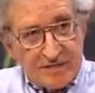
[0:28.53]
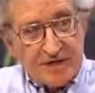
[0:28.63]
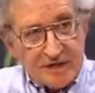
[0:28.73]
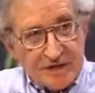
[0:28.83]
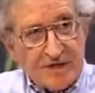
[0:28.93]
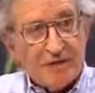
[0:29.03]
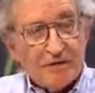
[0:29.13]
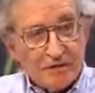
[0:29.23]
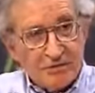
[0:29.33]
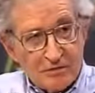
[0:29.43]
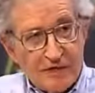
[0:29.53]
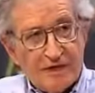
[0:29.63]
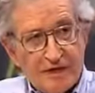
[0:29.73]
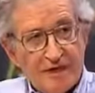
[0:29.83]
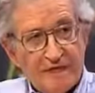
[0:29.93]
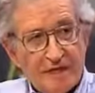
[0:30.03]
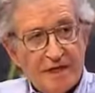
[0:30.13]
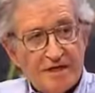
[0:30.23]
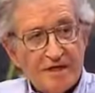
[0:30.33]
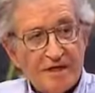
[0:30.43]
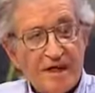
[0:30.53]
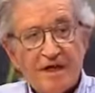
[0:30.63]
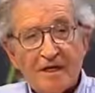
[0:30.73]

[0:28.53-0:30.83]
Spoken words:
military coup and invasion,